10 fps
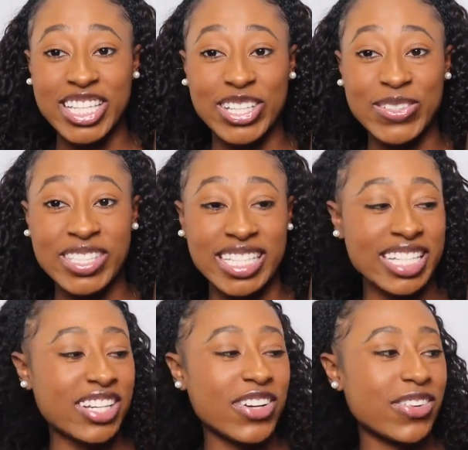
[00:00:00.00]
to use
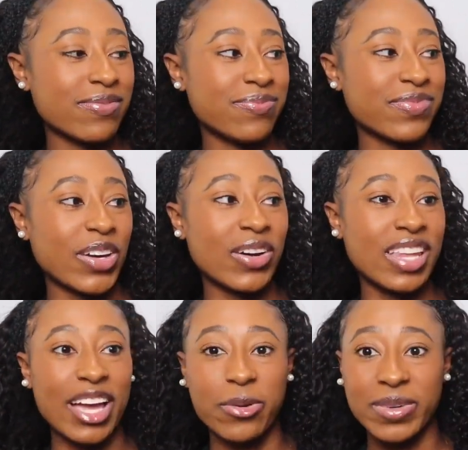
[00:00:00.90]
it on
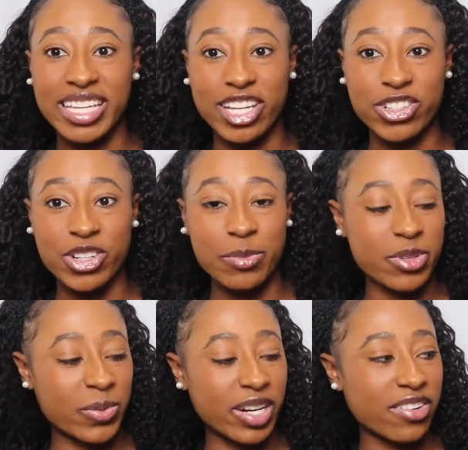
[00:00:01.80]
like weekend
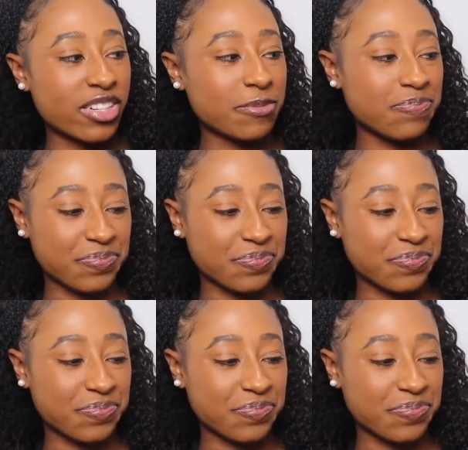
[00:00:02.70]
trips or whatever.